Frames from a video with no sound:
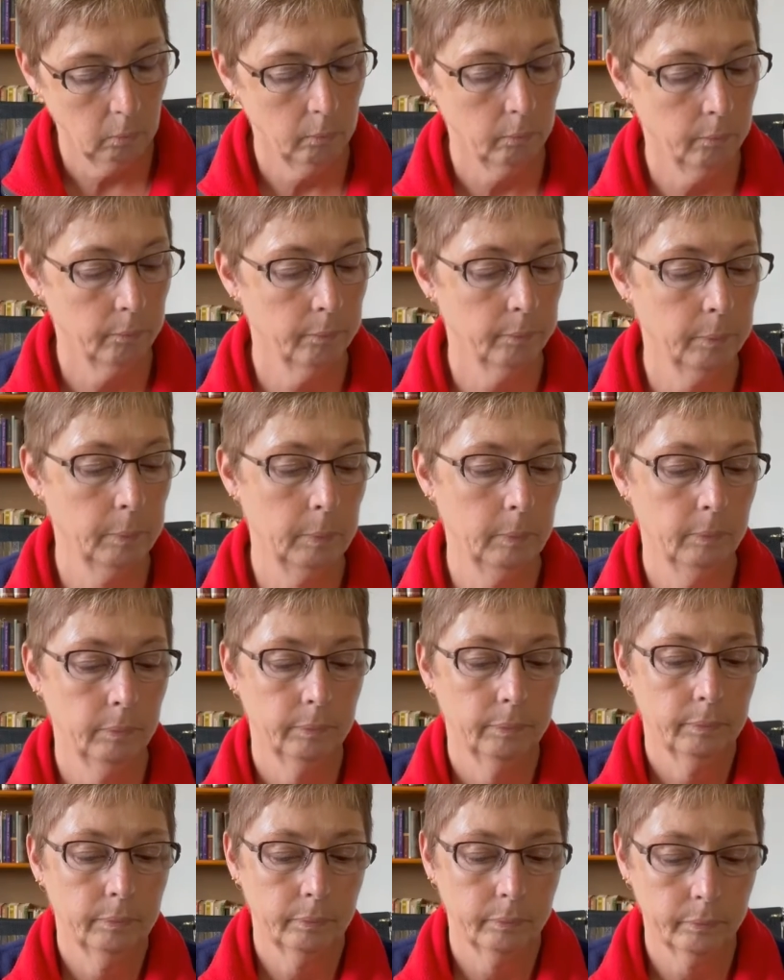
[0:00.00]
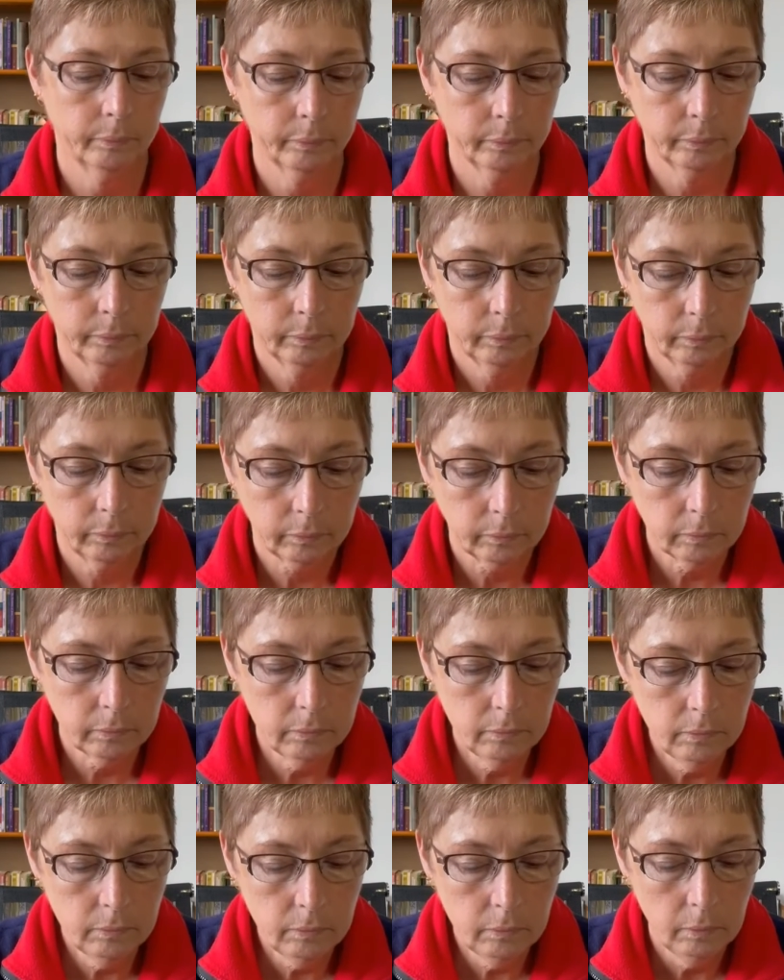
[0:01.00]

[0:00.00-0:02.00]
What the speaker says: Nothing is said.